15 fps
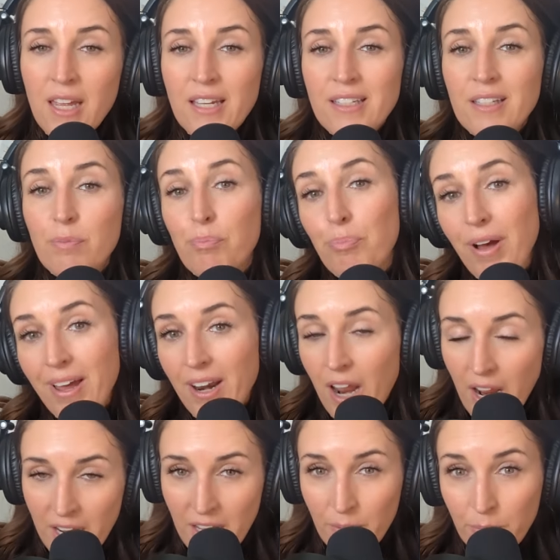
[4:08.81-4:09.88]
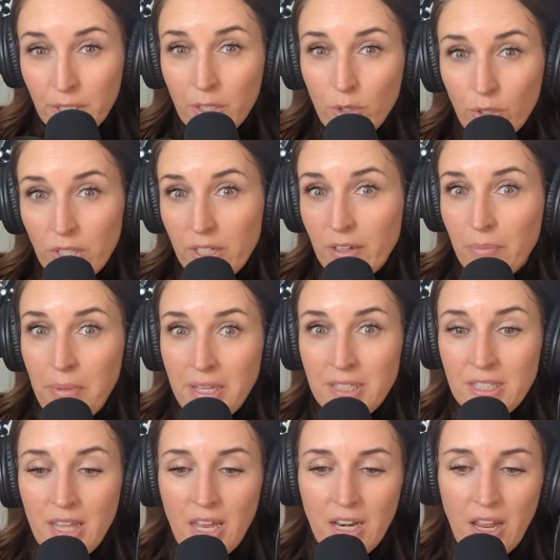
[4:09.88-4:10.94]
He said, but I am going to go to Young
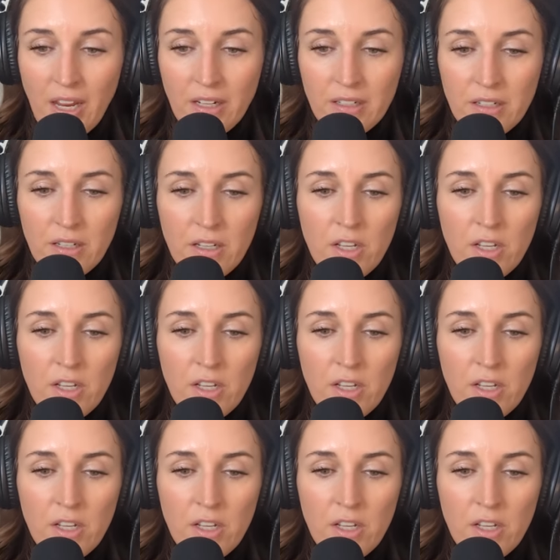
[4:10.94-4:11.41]
Men's that night.